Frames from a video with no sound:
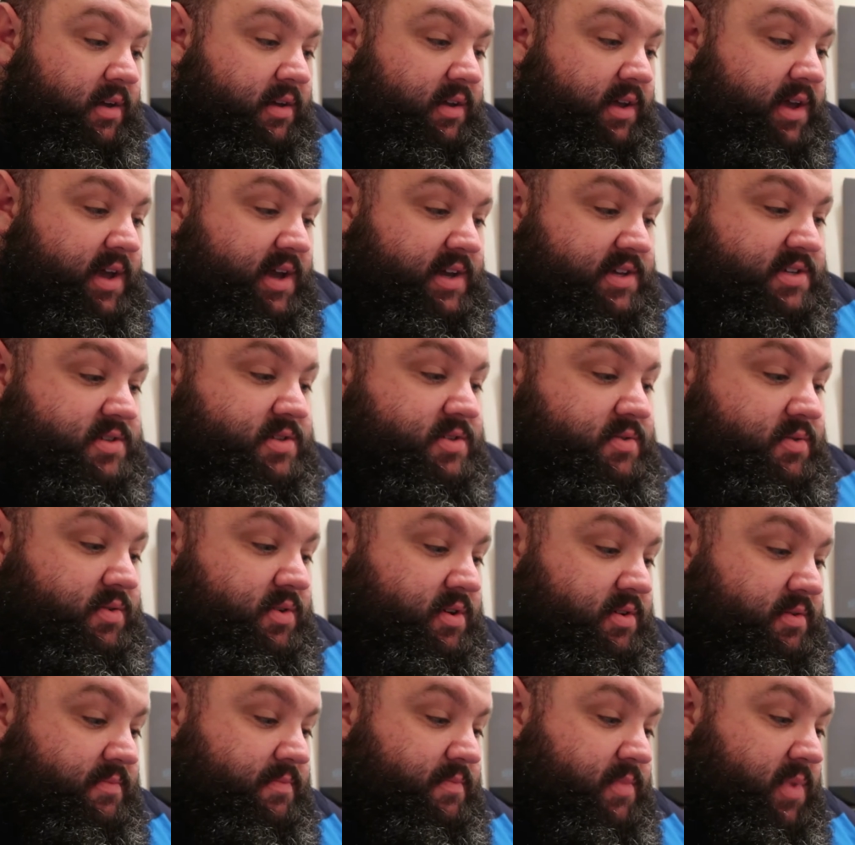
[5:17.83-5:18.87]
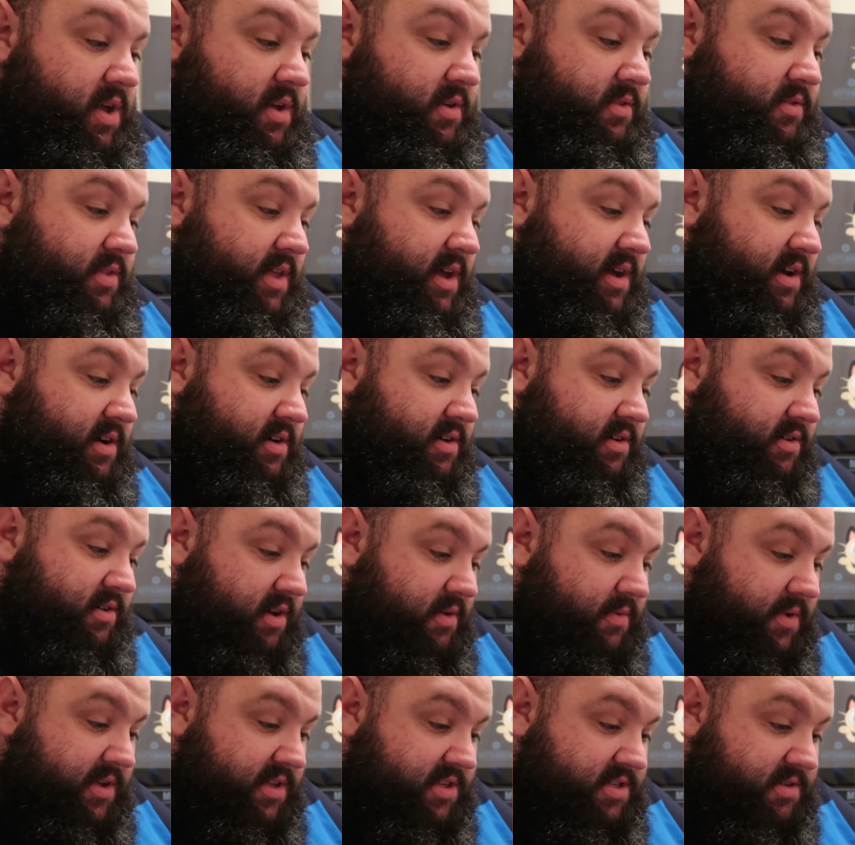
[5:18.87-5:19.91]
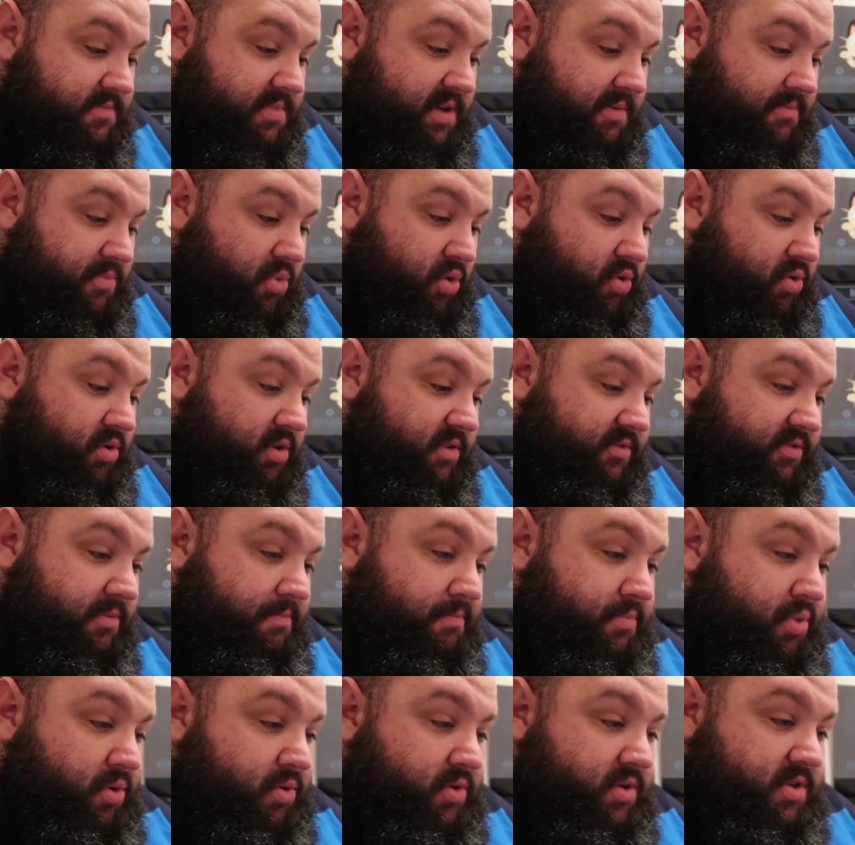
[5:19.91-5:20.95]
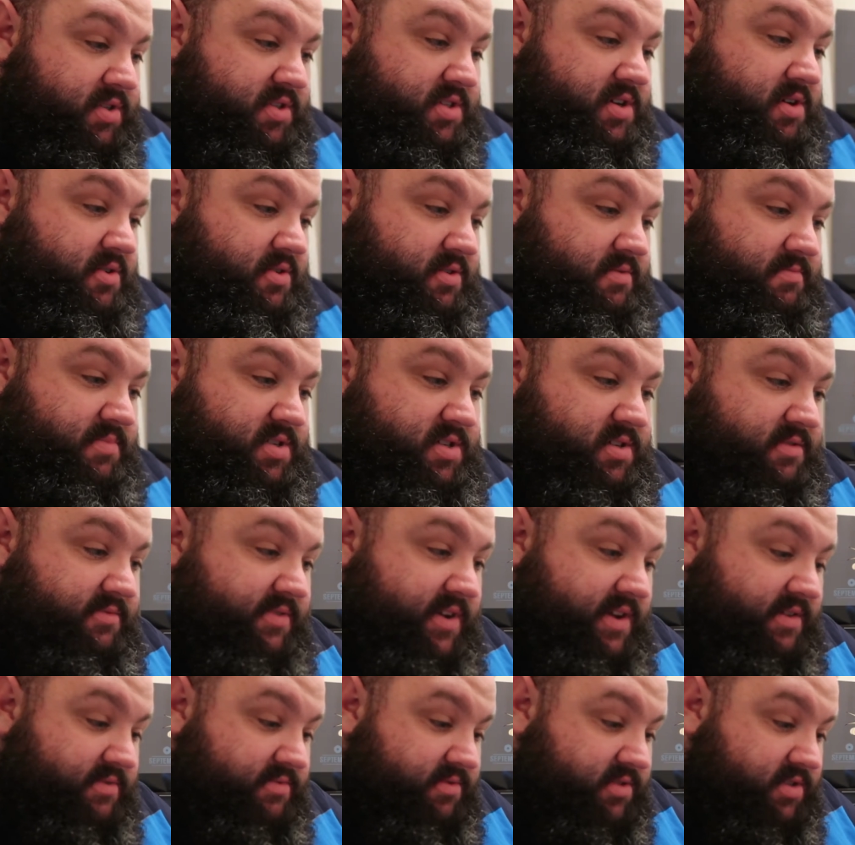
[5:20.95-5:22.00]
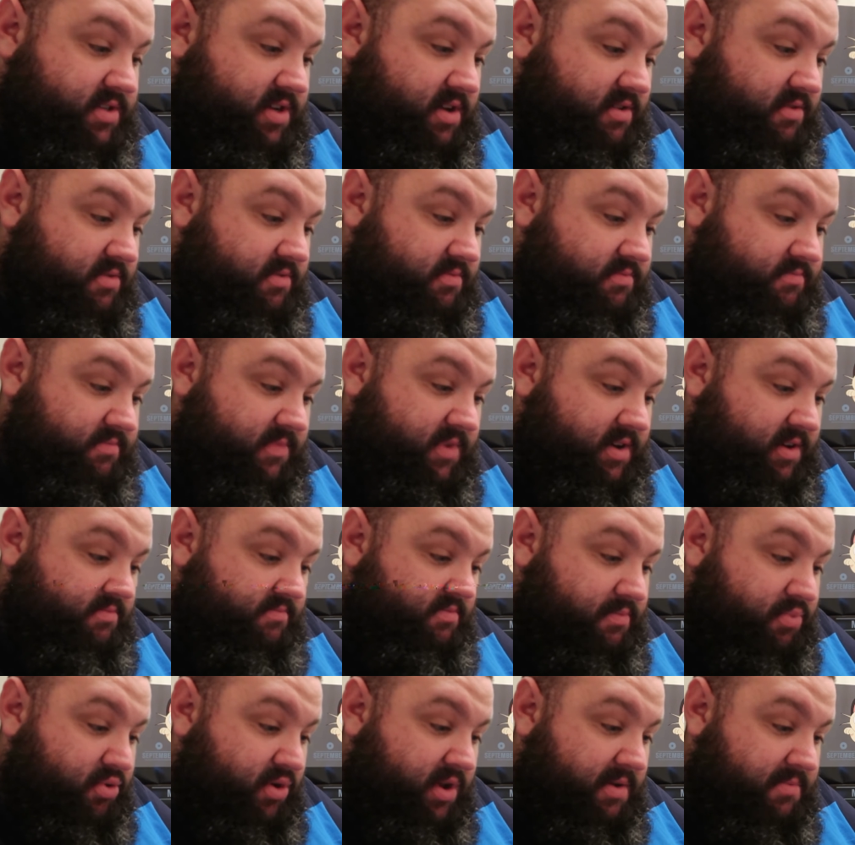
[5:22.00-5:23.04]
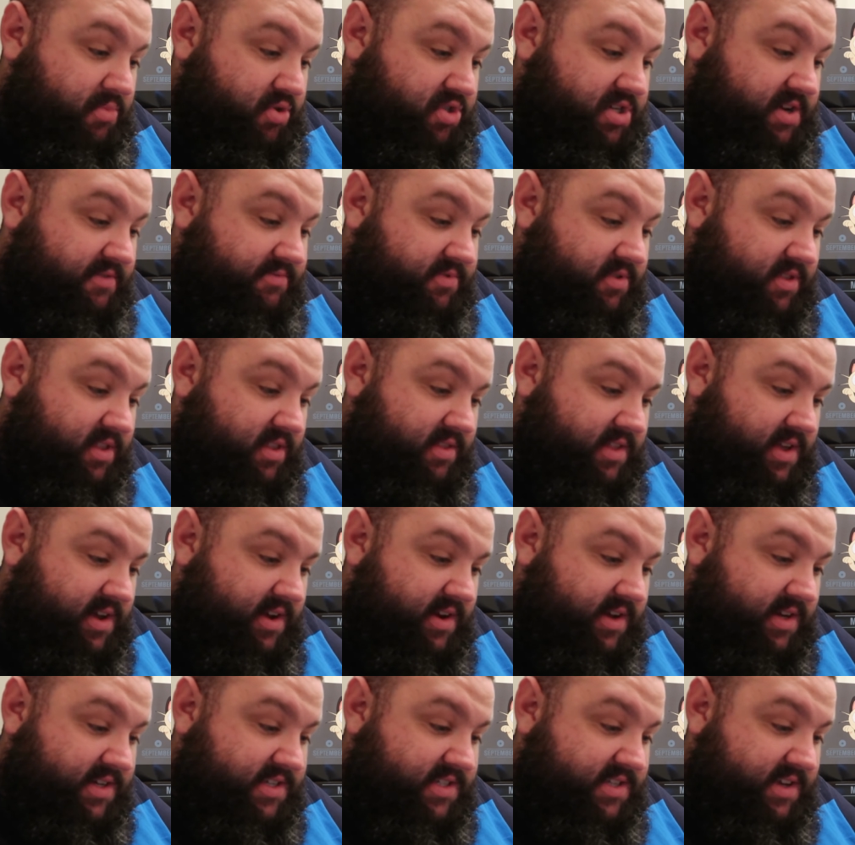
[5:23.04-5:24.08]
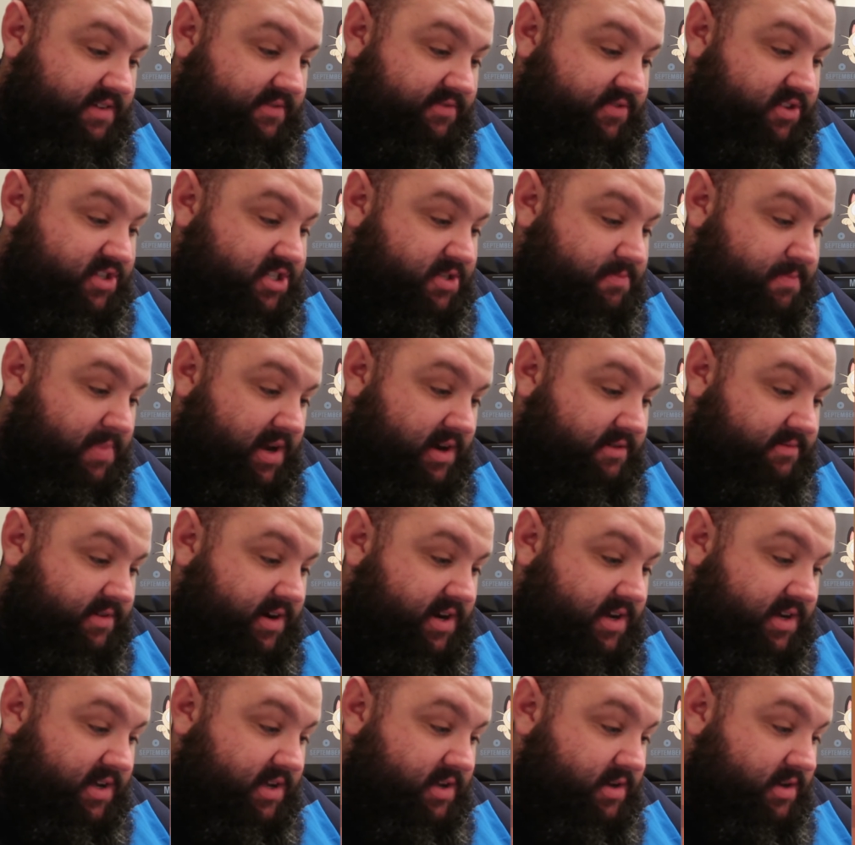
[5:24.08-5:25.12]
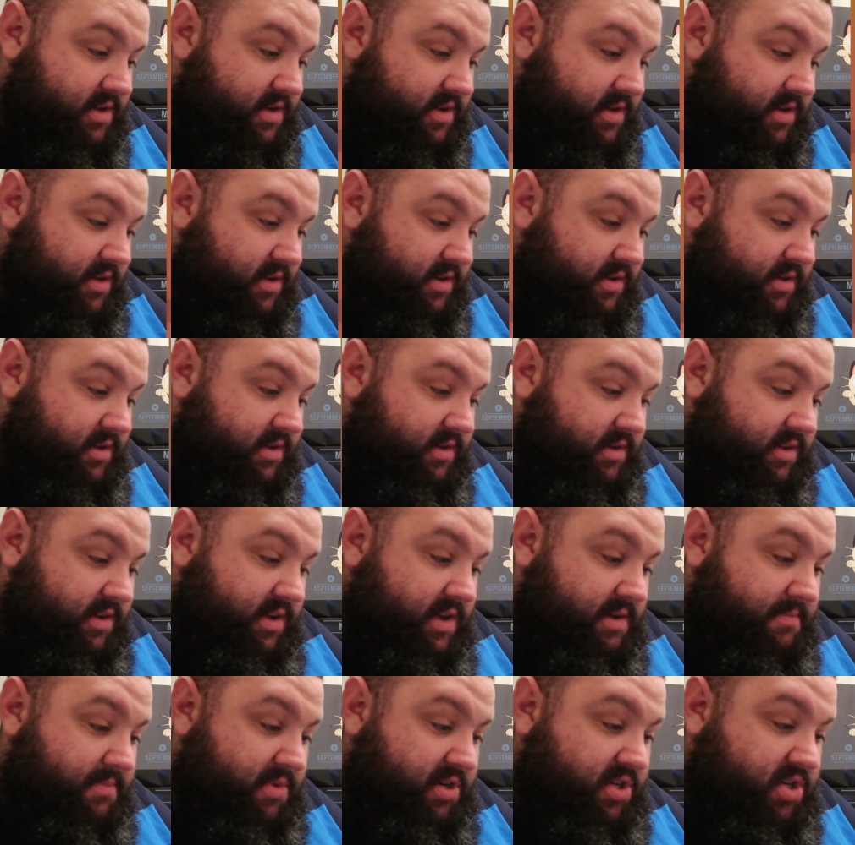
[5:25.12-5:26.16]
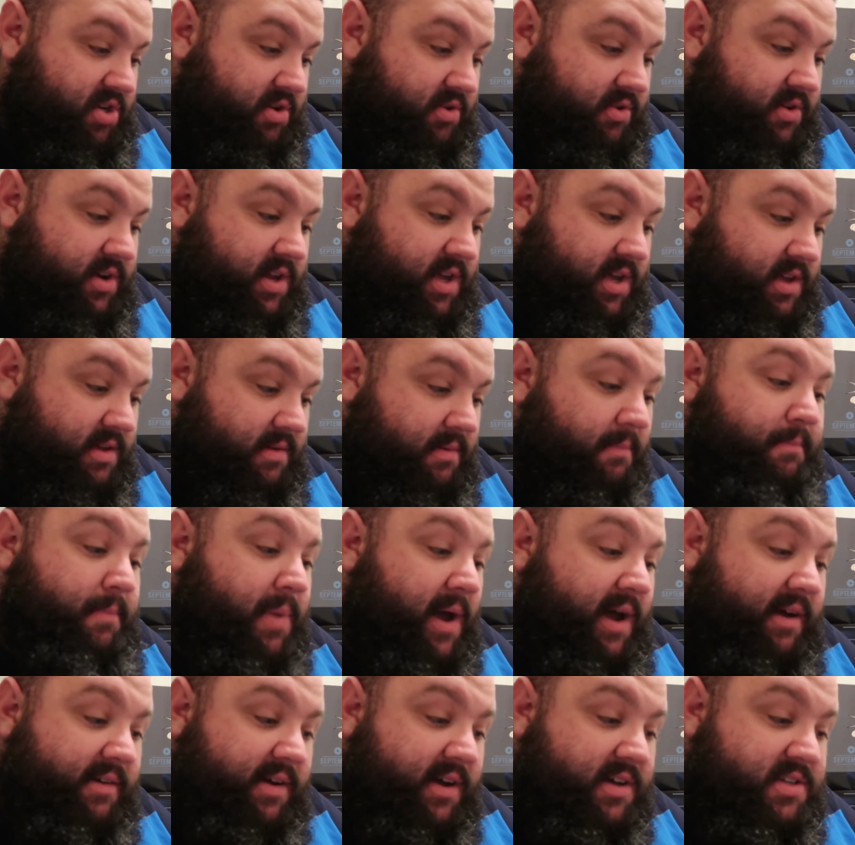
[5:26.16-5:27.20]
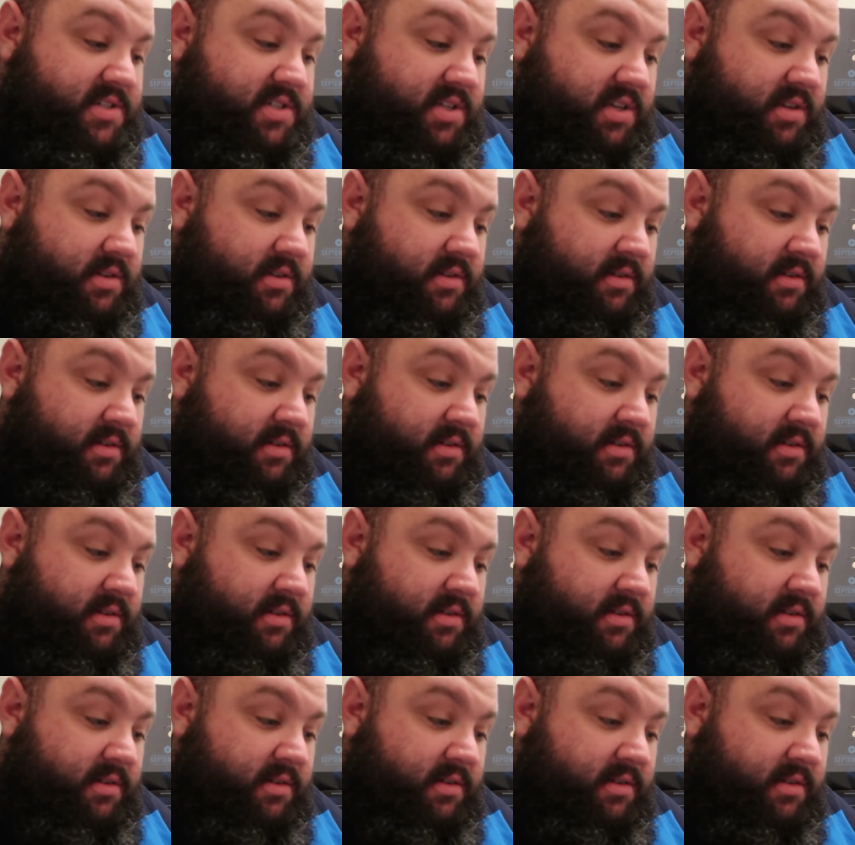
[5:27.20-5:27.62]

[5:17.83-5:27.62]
yes um, there are going to be more of the bug types around so you know pretty much everything there except for Spinarak can be shiny and paras